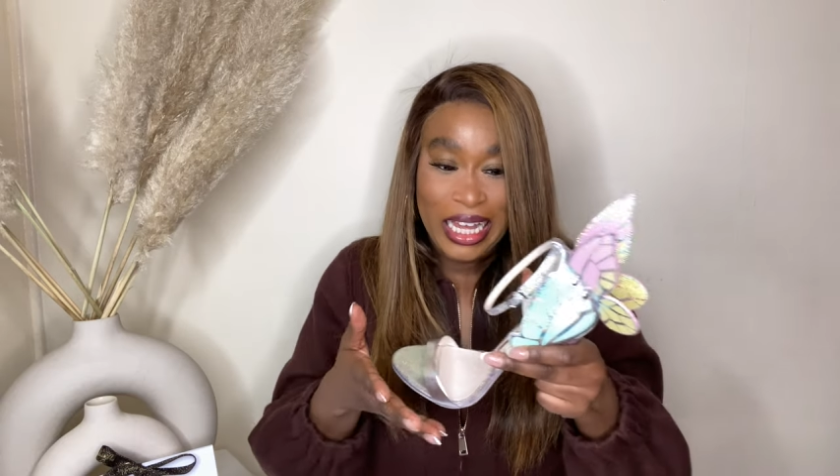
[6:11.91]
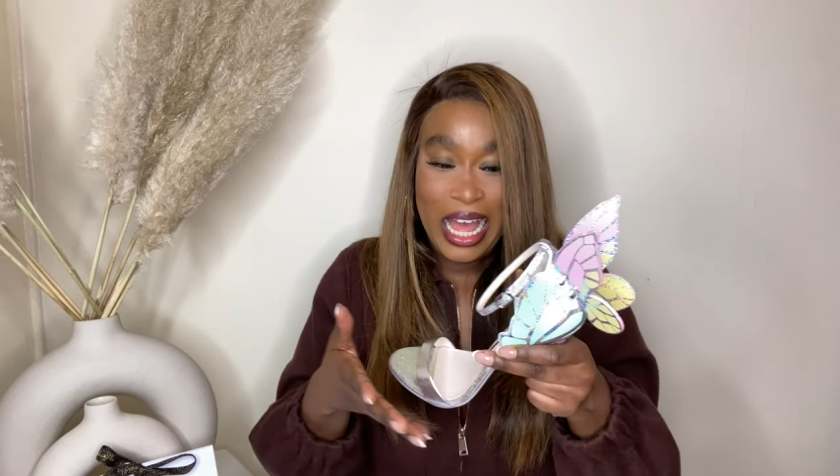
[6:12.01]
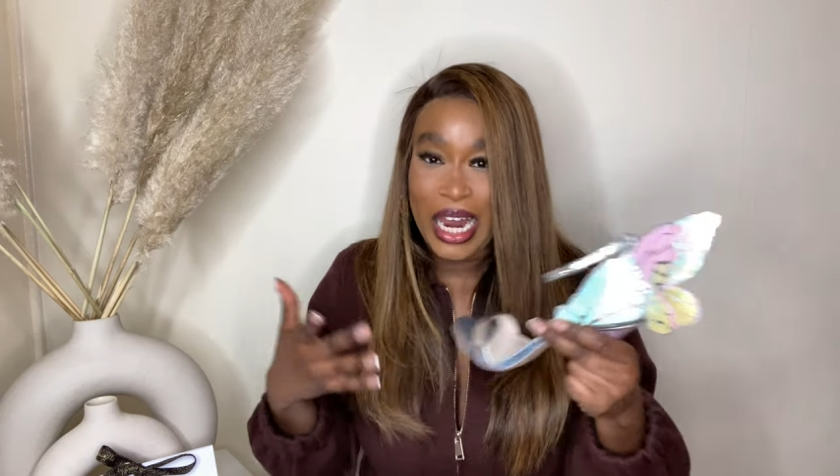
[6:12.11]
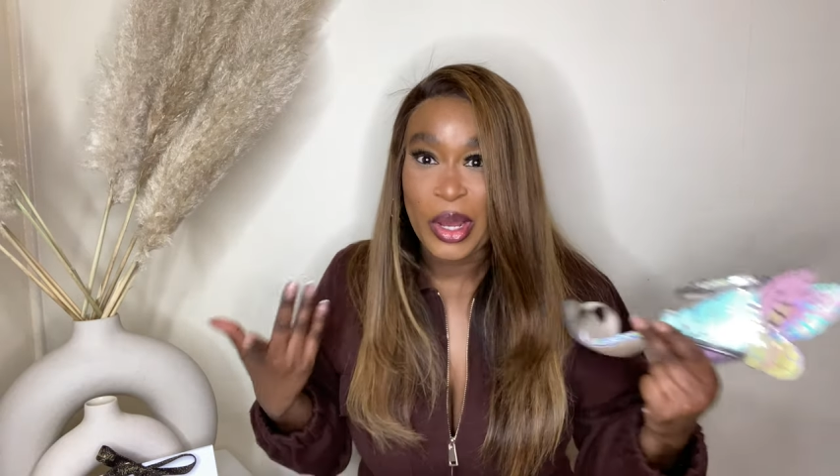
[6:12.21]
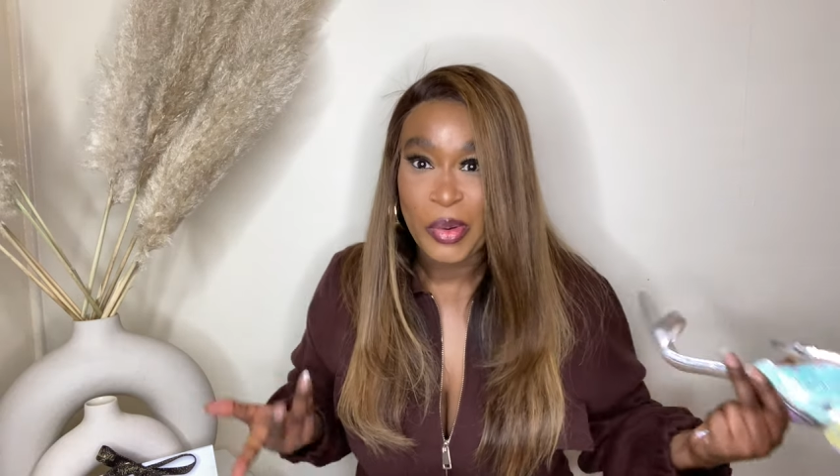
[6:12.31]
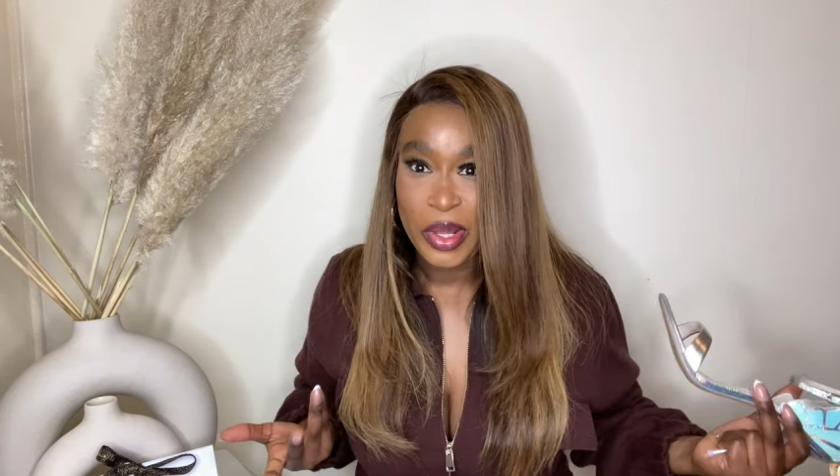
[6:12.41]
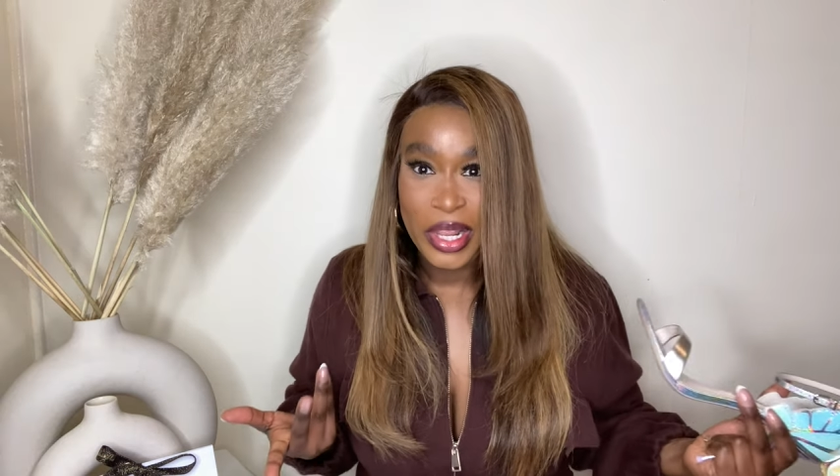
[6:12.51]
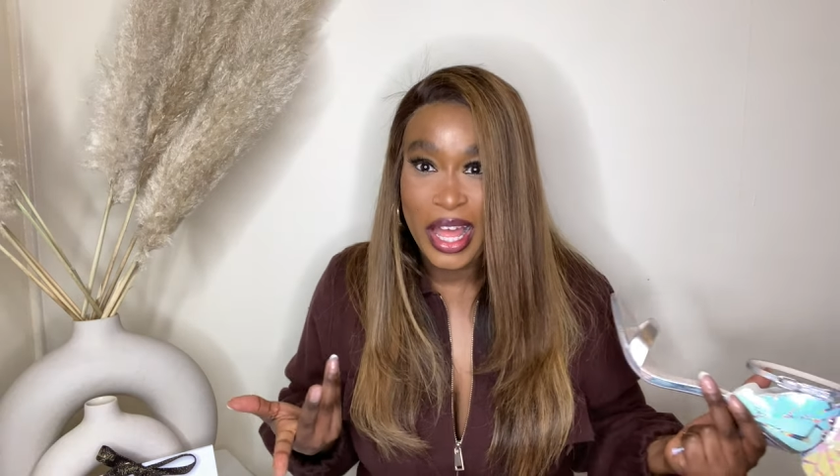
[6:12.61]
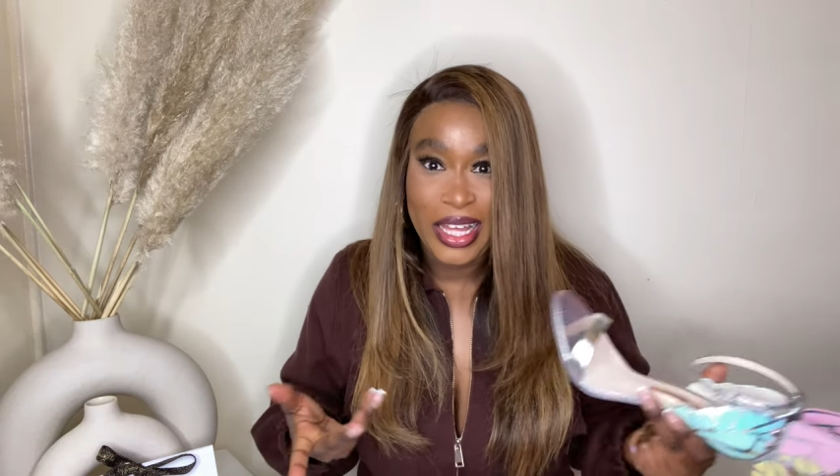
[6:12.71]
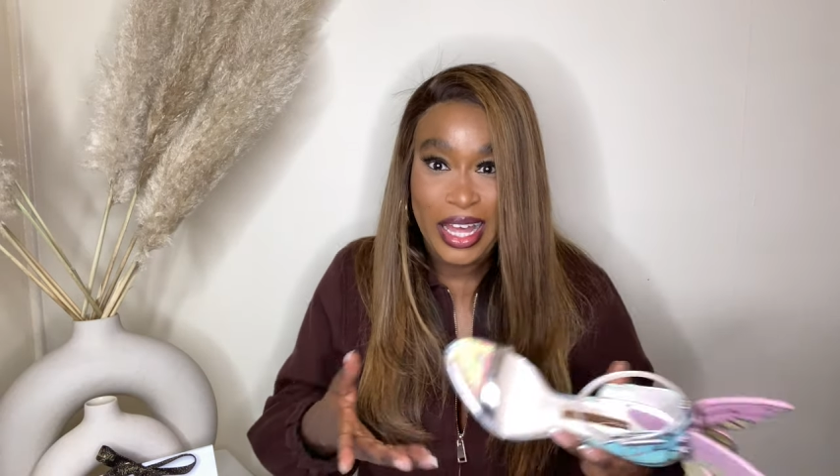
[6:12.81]
And I won
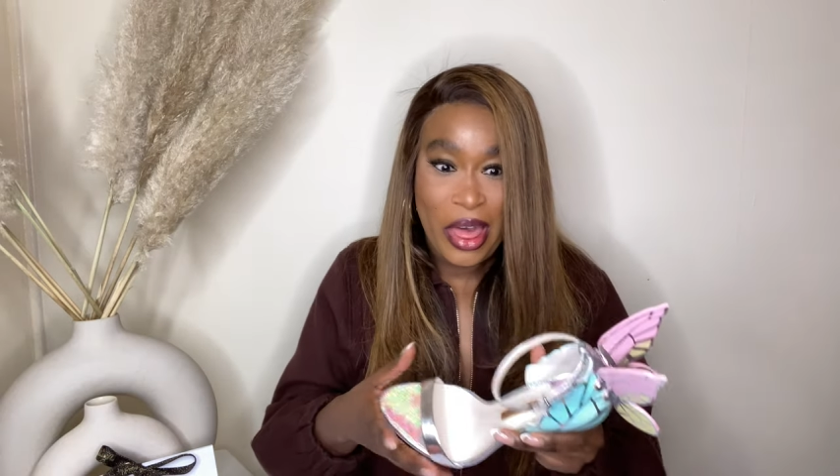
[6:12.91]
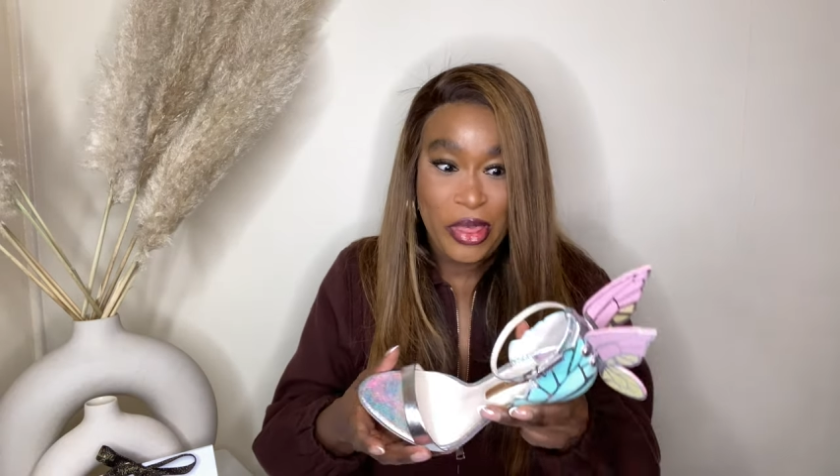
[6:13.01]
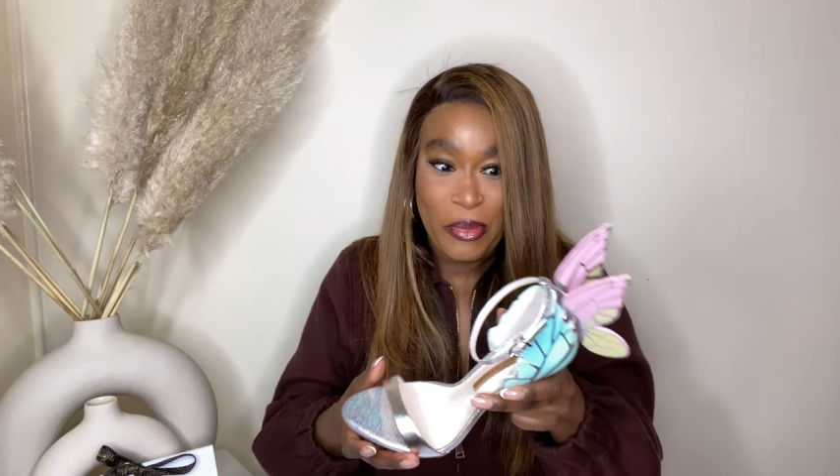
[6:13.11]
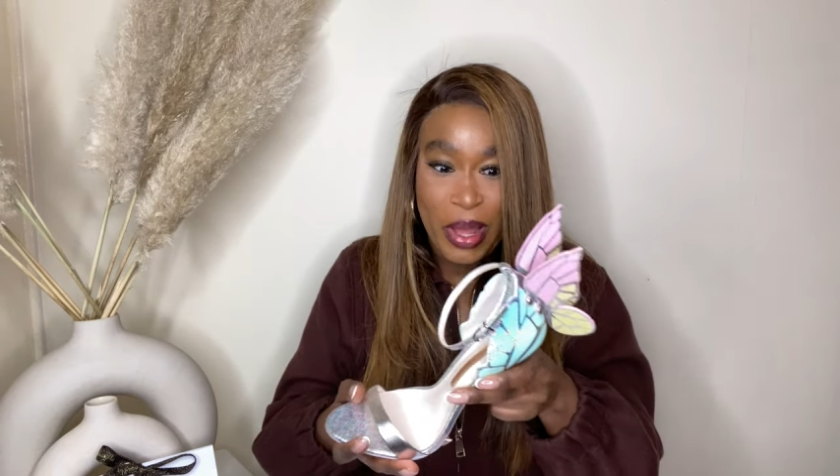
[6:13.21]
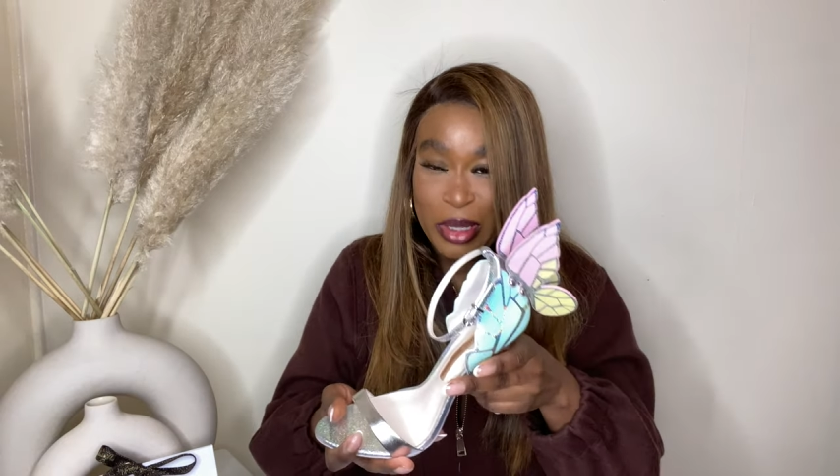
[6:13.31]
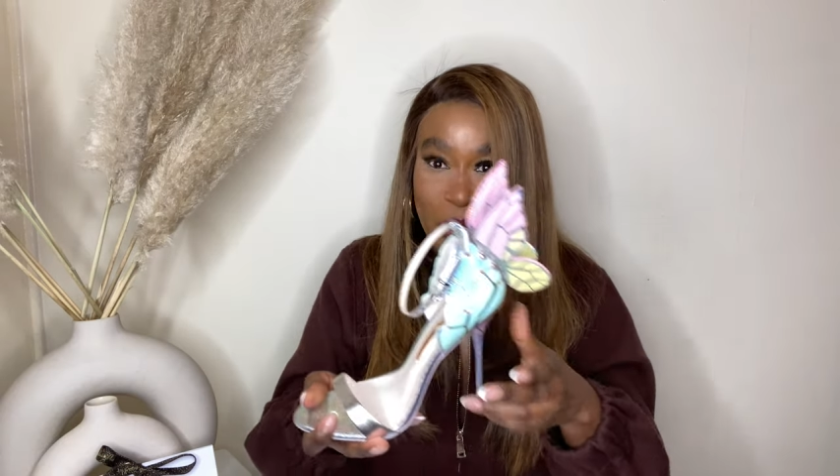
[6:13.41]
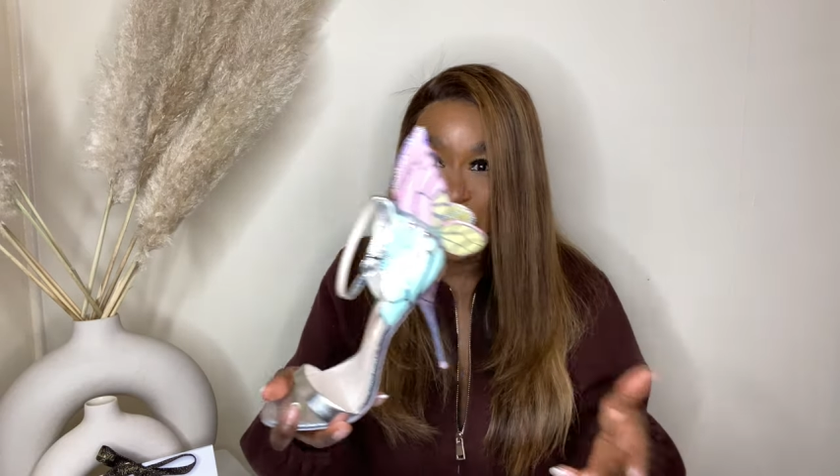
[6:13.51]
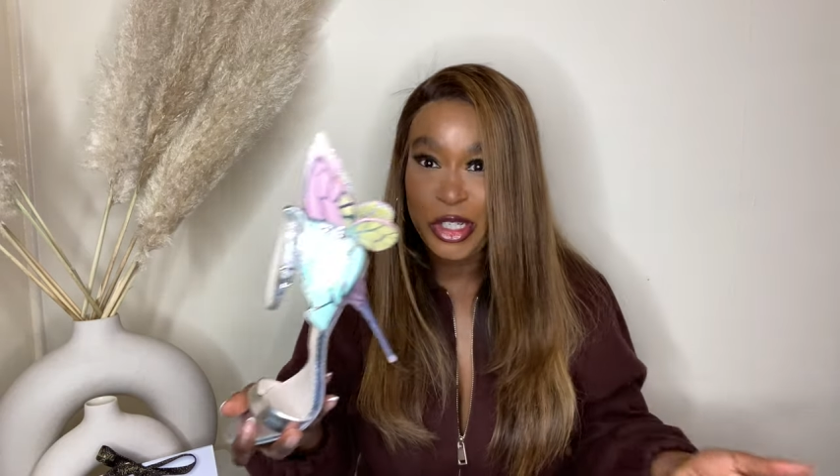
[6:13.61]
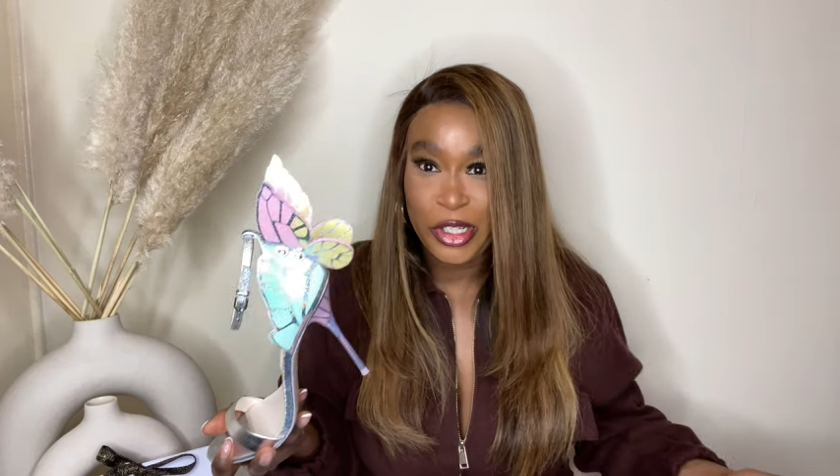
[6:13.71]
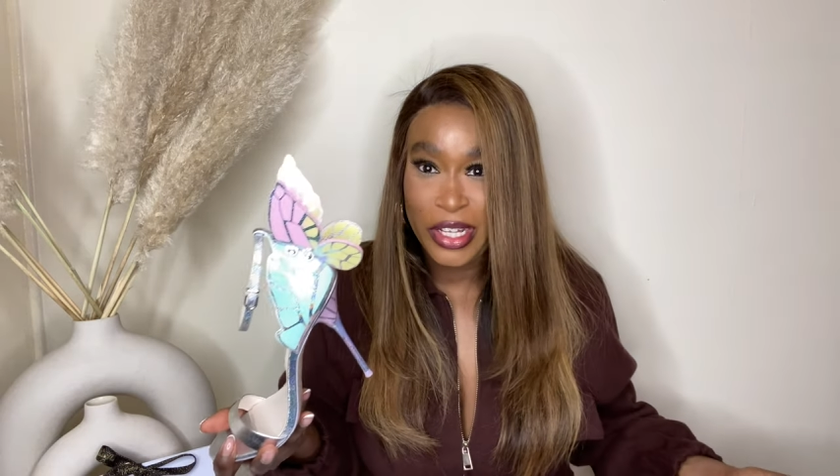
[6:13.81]
like the best pair
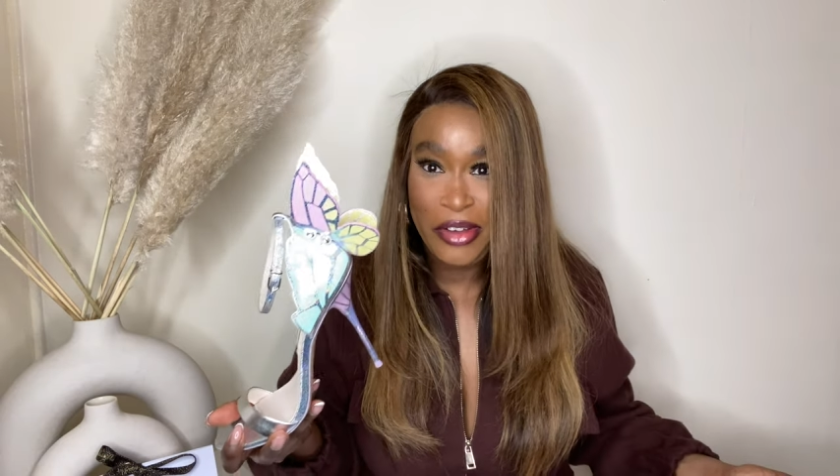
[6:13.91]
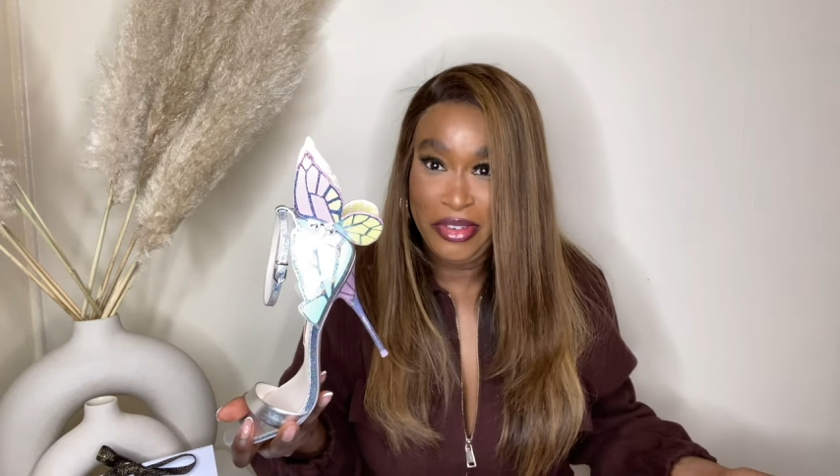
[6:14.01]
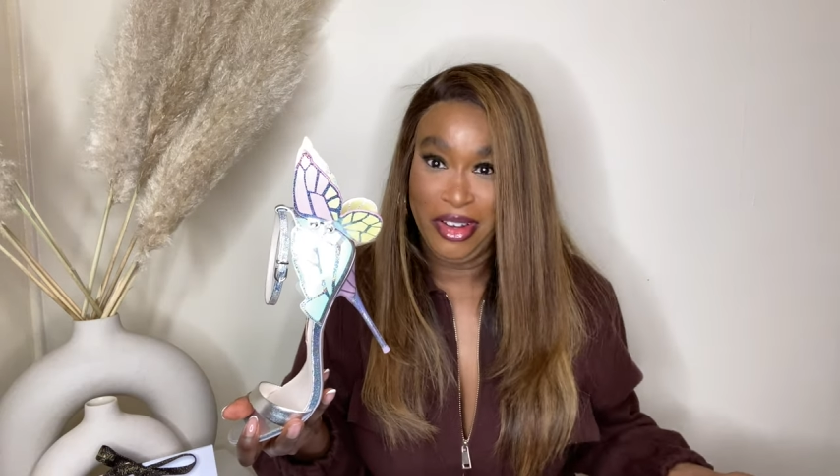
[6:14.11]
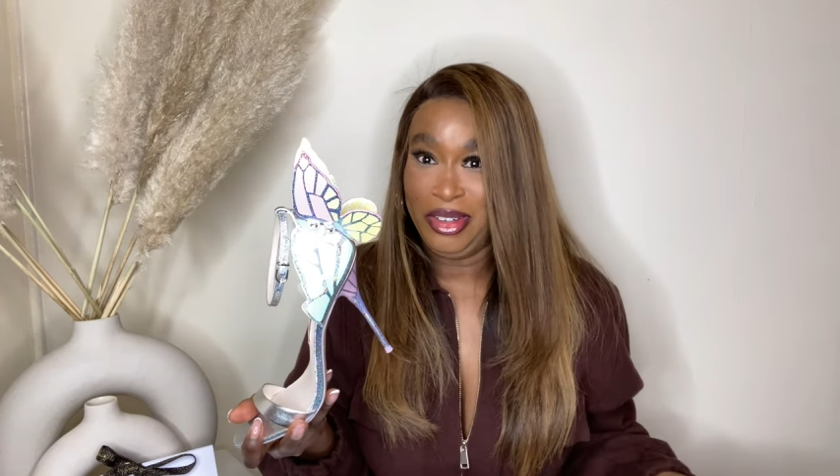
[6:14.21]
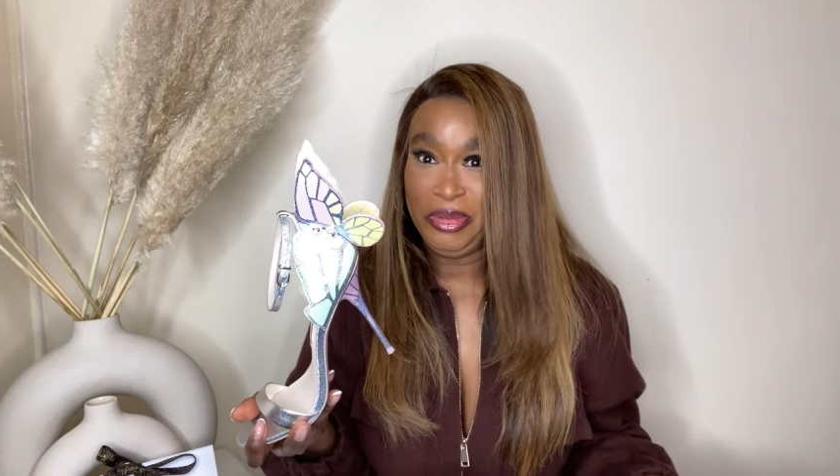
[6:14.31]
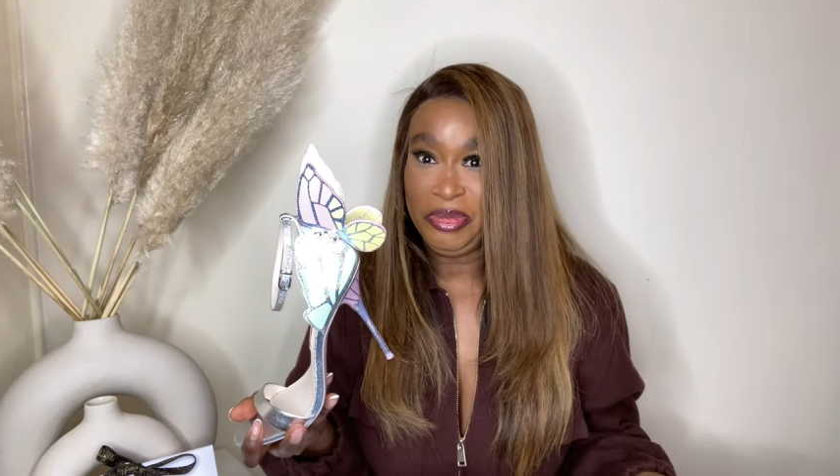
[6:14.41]
of shoes ever.